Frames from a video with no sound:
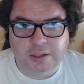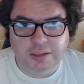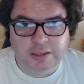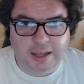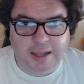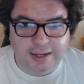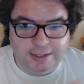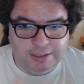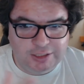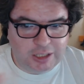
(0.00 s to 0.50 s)

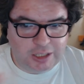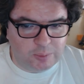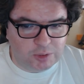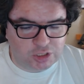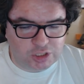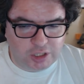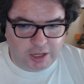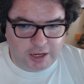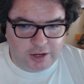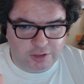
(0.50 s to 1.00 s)
like Demon
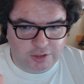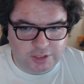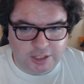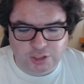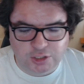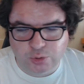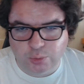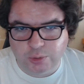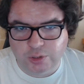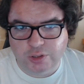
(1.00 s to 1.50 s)
Slayer and that
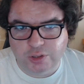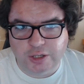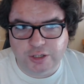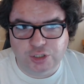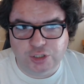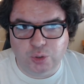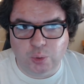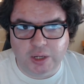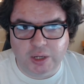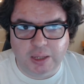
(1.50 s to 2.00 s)
sort of thing
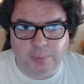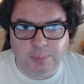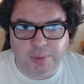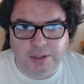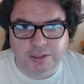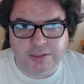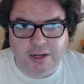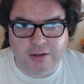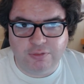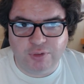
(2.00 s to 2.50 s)
showing up
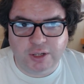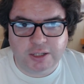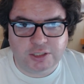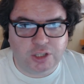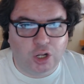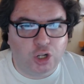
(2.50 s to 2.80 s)
on Netflix.